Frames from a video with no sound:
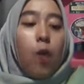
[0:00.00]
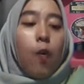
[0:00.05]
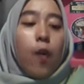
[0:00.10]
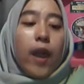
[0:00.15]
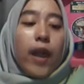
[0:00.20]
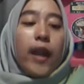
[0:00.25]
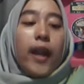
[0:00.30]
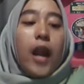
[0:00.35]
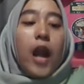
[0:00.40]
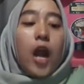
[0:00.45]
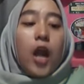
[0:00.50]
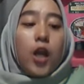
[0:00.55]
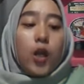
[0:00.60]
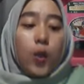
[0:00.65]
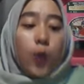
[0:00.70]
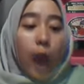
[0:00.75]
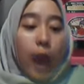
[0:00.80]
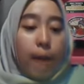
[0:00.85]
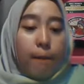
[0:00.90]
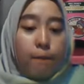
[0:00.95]
Where
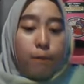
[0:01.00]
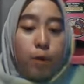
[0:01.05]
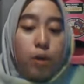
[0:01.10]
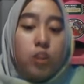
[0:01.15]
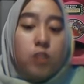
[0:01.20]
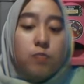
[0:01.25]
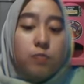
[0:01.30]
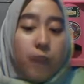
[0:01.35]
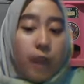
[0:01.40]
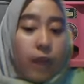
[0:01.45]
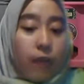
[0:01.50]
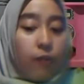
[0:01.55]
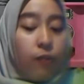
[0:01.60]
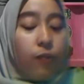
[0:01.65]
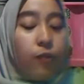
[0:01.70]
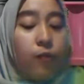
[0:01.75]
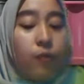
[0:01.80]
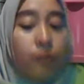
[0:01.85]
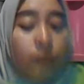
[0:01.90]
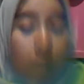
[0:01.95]
do I post my
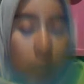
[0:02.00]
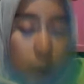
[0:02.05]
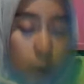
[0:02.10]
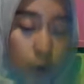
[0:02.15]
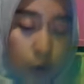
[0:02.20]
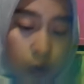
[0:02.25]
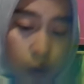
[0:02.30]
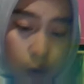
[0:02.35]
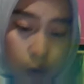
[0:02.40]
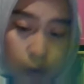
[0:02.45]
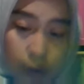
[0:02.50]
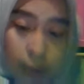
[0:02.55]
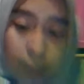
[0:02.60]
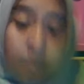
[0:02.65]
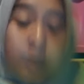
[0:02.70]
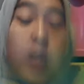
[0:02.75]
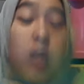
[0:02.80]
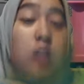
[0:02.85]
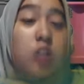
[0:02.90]
video recording?